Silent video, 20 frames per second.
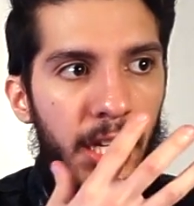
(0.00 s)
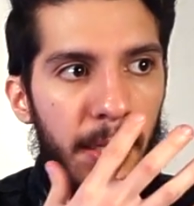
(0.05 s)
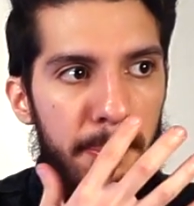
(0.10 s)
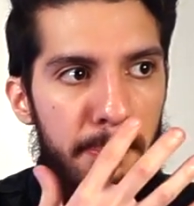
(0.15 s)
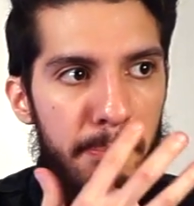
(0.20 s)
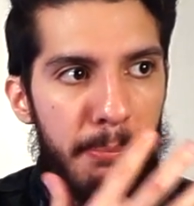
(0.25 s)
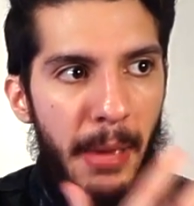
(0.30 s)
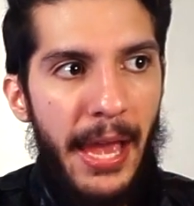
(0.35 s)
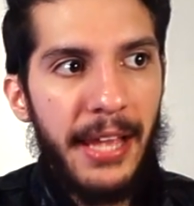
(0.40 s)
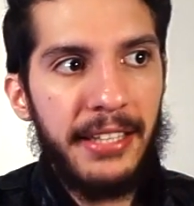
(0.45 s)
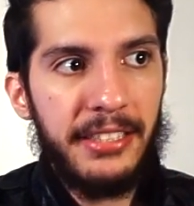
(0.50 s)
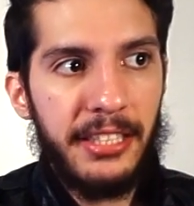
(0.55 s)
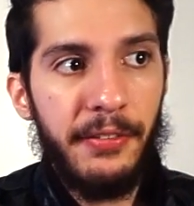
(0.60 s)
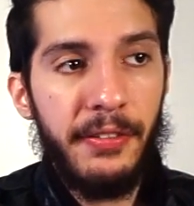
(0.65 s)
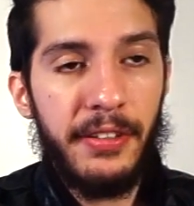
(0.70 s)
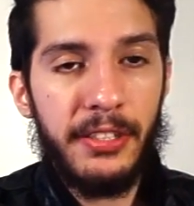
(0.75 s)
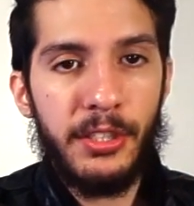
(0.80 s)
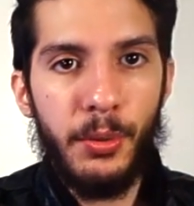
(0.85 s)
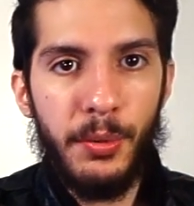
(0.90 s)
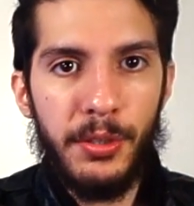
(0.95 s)
massive
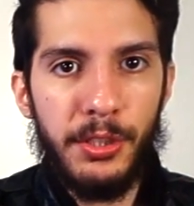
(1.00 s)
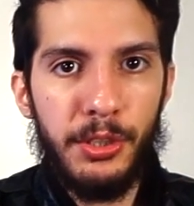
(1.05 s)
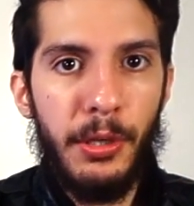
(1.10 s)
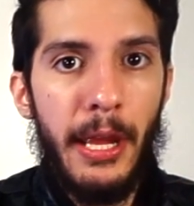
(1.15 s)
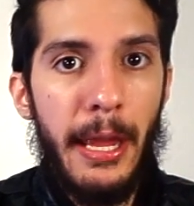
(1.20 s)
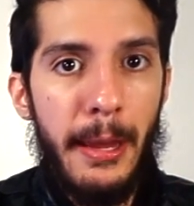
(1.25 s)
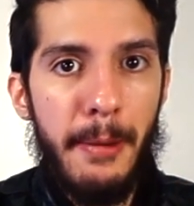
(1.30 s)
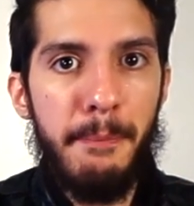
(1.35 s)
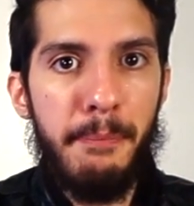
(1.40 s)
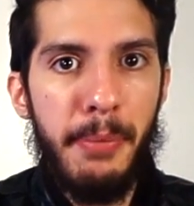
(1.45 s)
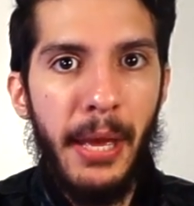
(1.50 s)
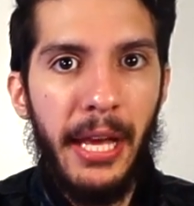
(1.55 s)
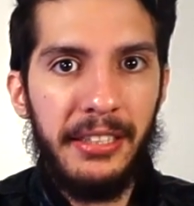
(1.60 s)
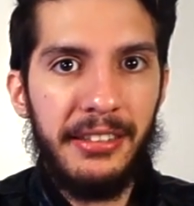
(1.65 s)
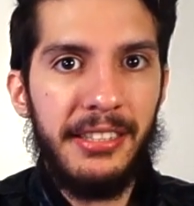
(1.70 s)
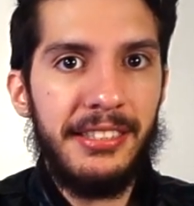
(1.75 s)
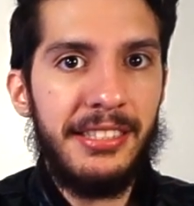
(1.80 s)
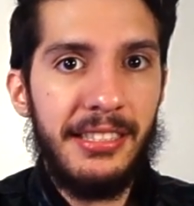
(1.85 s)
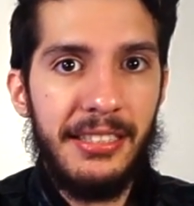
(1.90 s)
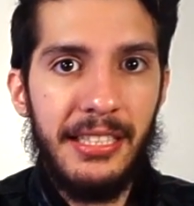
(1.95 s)
he's going to impact
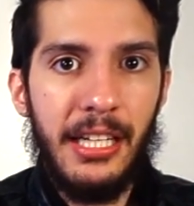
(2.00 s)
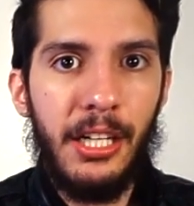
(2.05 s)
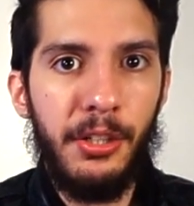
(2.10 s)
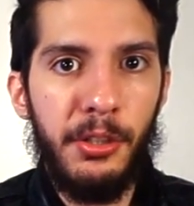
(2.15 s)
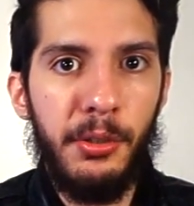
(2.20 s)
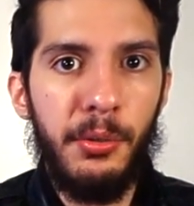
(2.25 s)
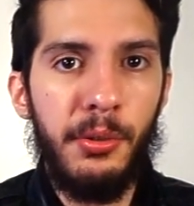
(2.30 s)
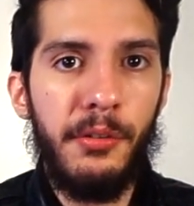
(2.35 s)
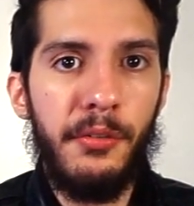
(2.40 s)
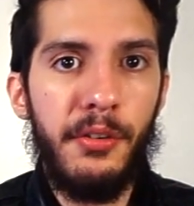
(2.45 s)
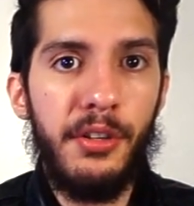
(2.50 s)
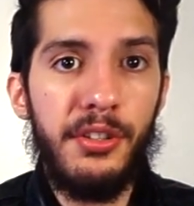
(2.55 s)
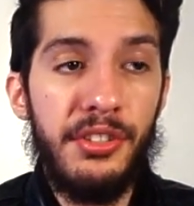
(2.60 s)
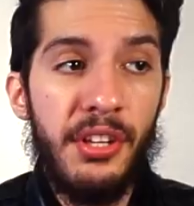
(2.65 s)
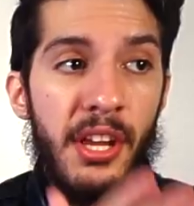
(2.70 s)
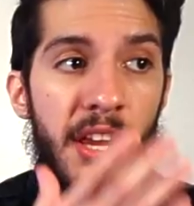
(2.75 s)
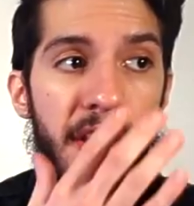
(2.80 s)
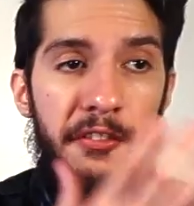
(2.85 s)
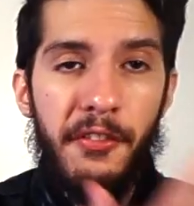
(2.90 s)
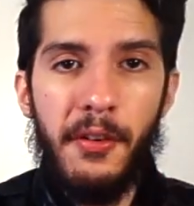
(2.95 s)
this entire universe
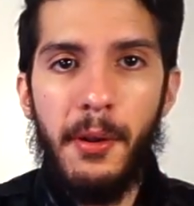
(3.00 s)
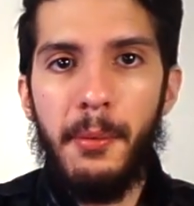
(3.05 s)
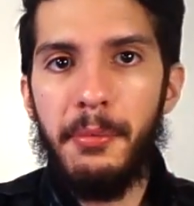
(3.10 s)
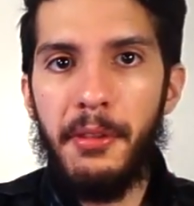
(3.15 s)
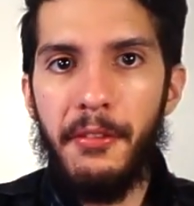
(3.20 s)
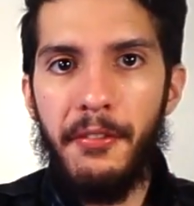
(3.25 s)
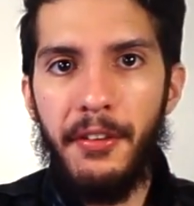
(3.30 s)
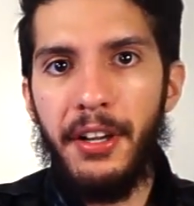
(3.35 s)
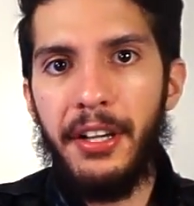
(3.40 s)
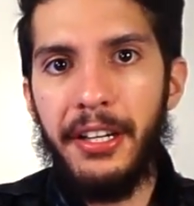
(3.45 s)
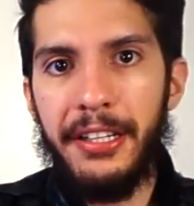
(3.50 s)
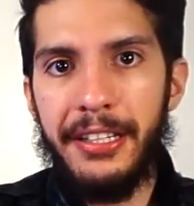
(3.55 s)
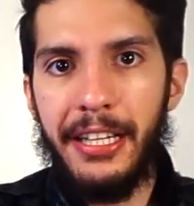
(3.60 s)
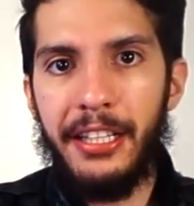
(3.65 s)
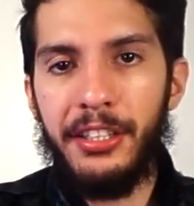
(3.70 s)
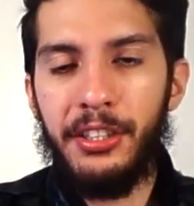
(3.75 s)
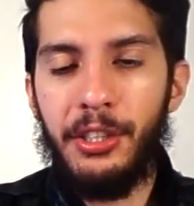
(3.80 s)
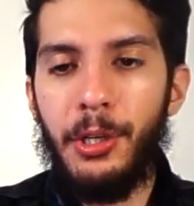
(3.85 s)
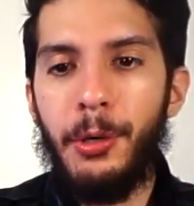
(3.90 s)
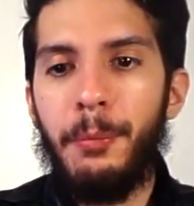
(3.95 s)
from the very
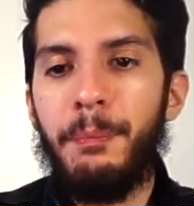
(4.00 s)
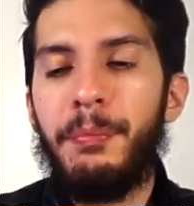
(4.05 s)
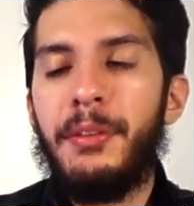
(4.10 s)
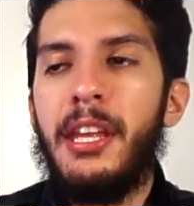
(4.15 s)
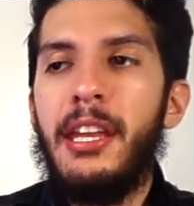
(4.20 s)
get-go.